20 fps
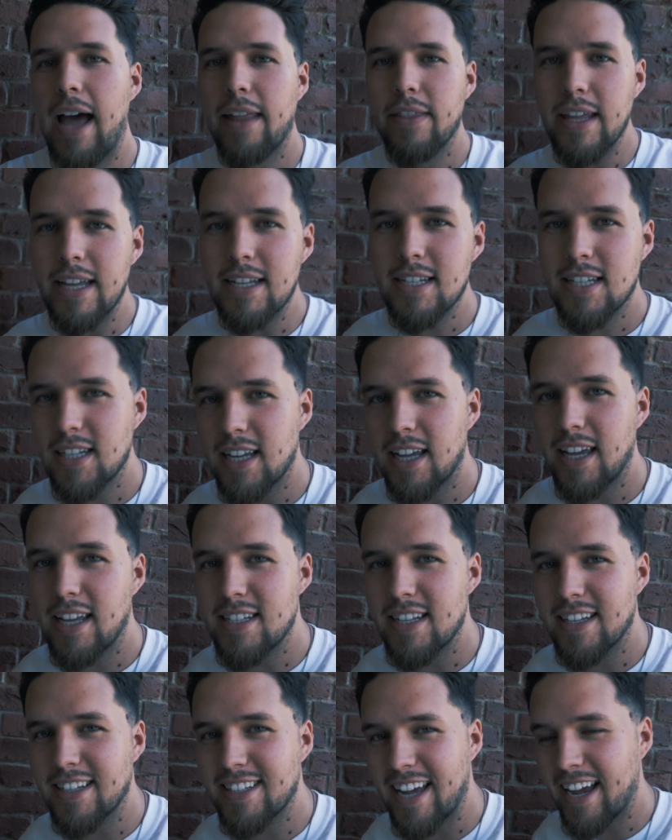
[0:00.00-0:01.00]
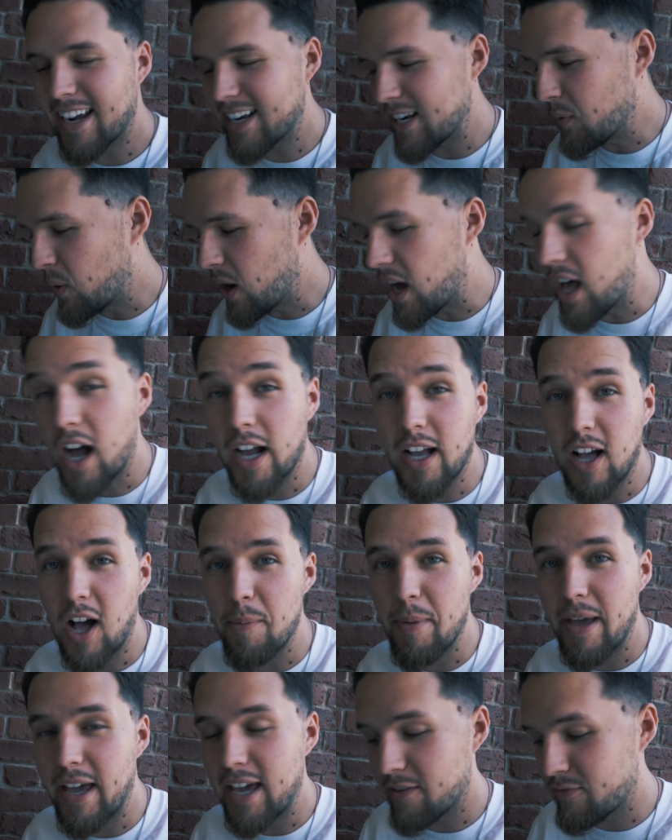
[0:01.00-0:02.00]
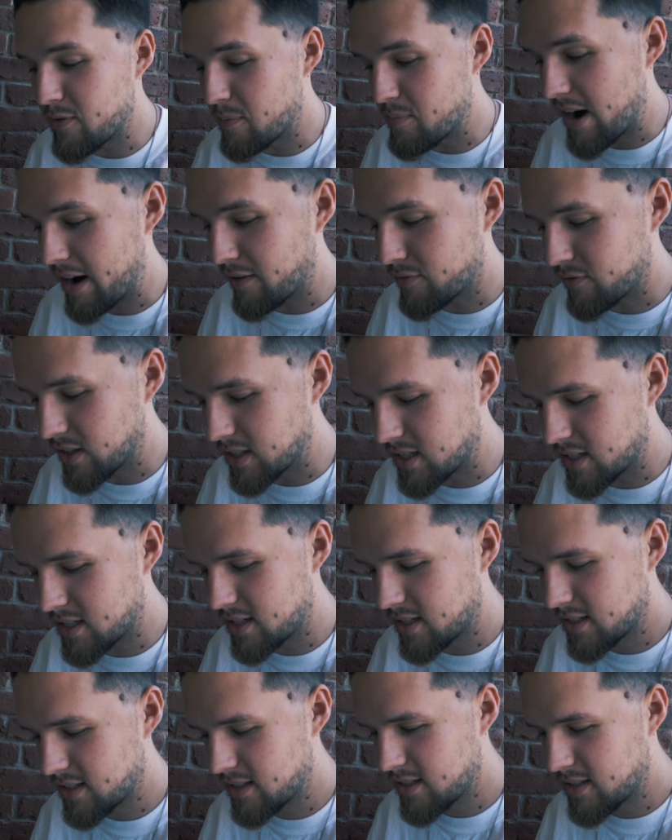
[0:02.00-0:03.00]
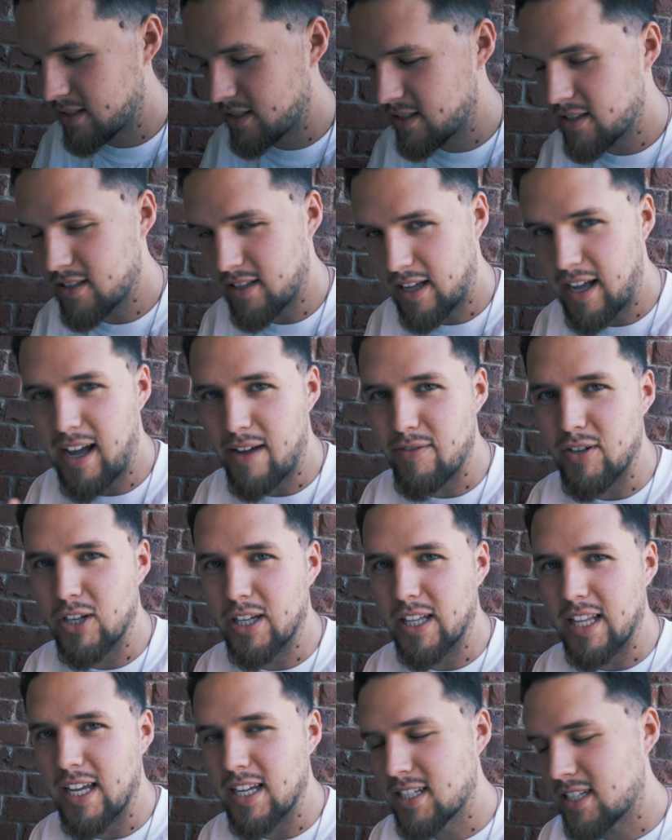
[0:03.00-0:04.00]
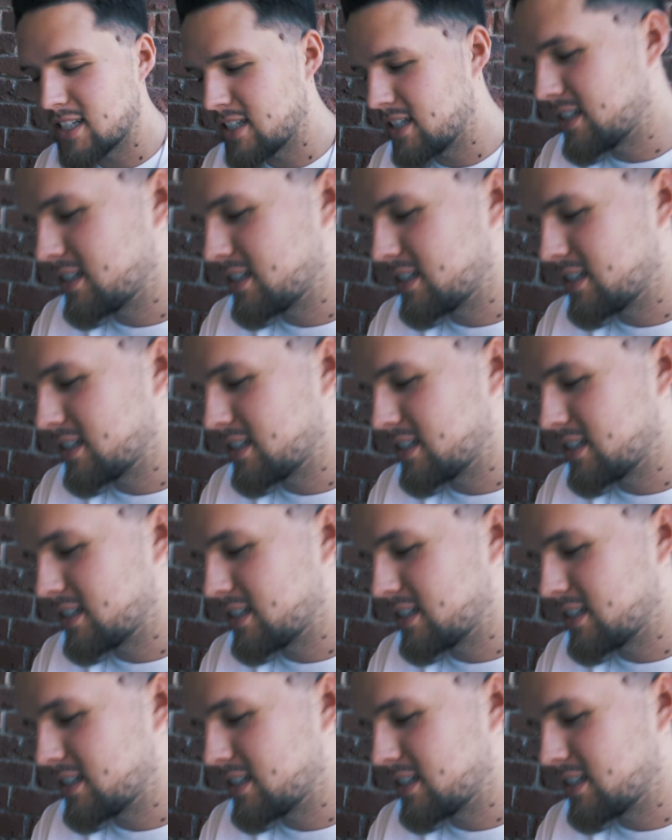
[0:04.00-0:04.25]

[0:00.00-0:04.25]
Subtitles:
And this is exactly why I come here for breakfast. Have a look at this.